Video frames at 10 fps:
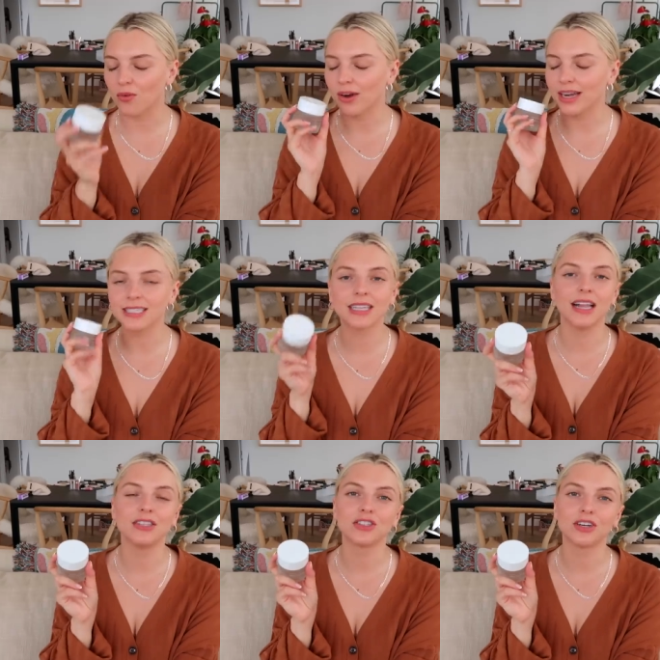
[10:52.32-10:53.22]
great
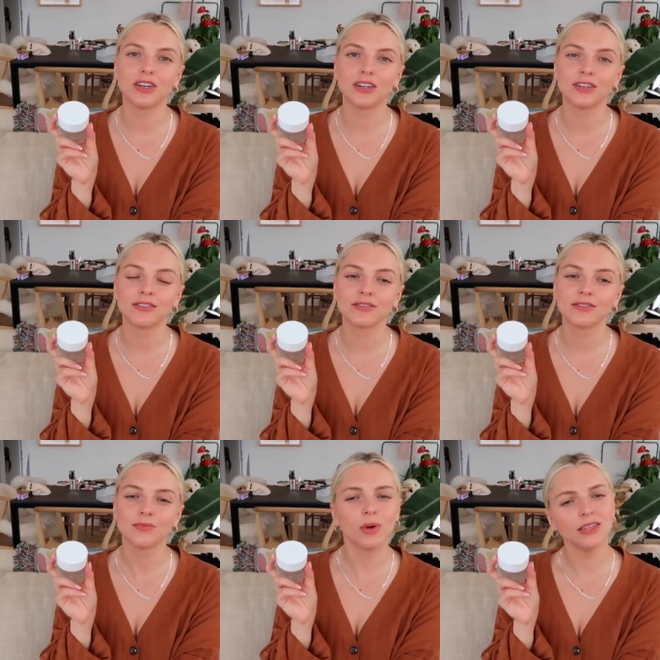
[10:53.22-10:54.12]
cleanser.
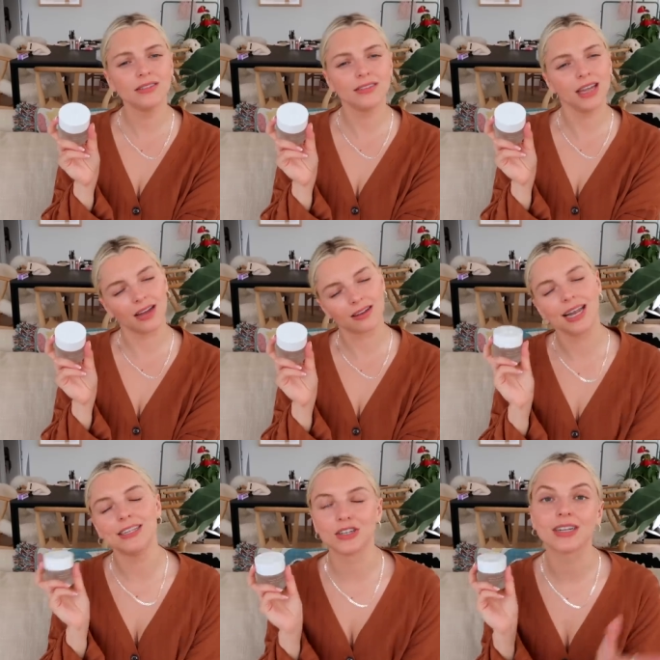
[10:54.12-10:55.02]

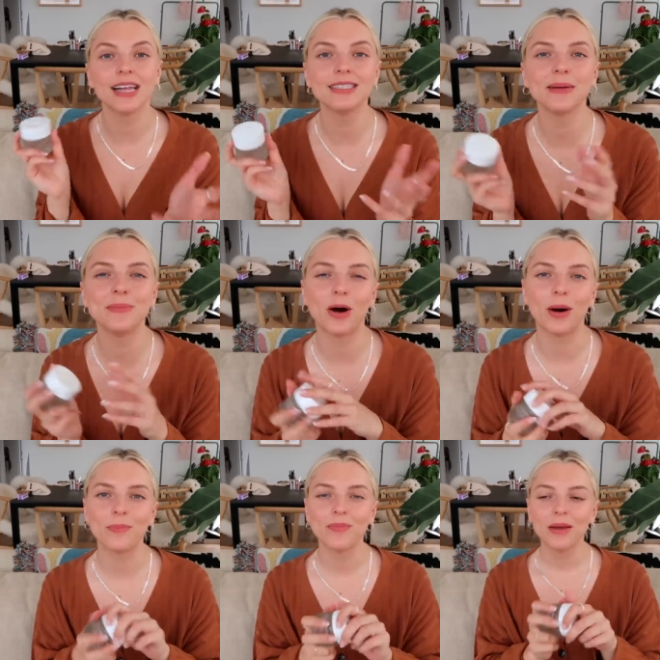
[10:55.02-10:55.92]
Cleansing
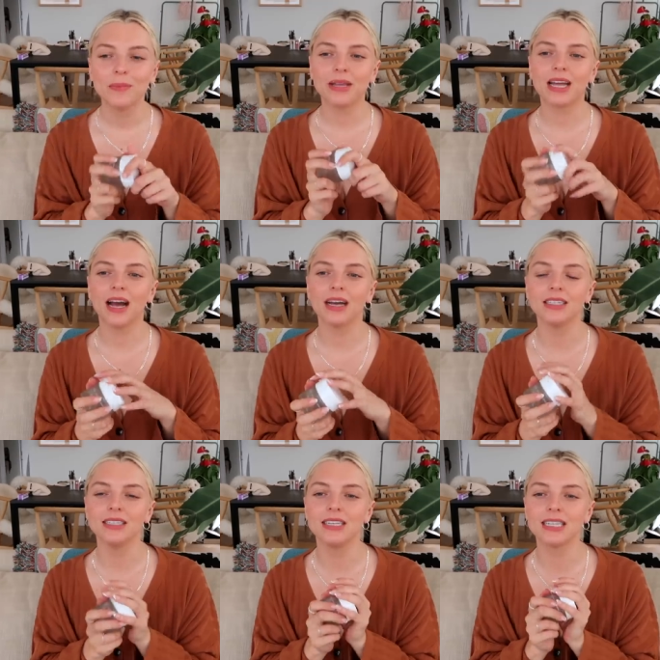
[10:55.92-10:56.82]
balm,
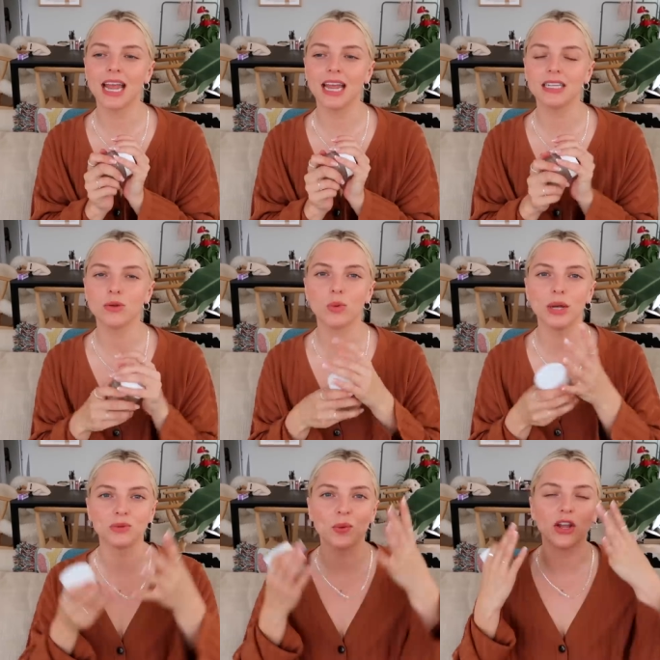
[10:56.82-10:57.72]
because it
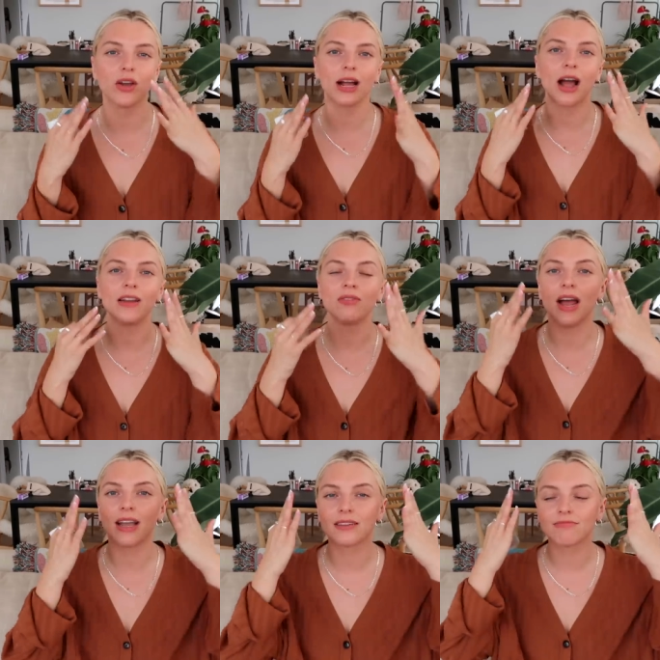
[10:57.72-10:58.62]
is really good at kind of
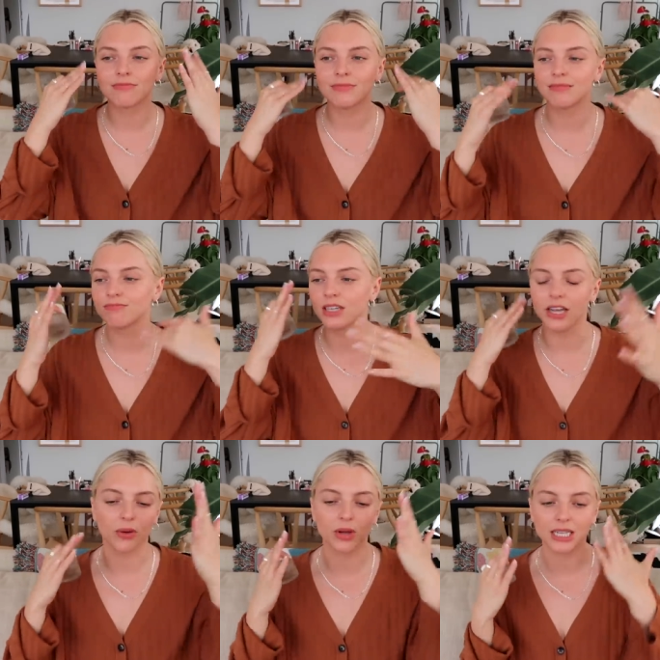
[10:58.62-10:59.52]
like,
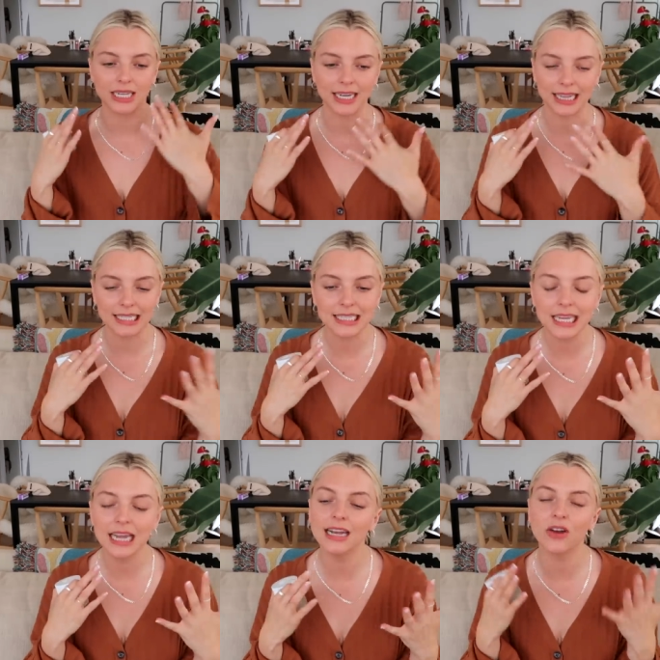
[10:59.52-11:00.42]
you know, cleaning the
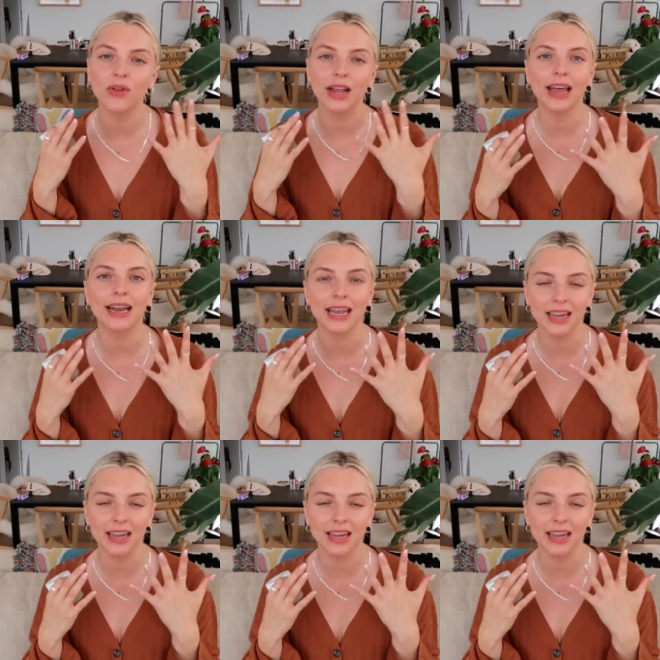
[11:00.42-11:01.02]
skin and really getting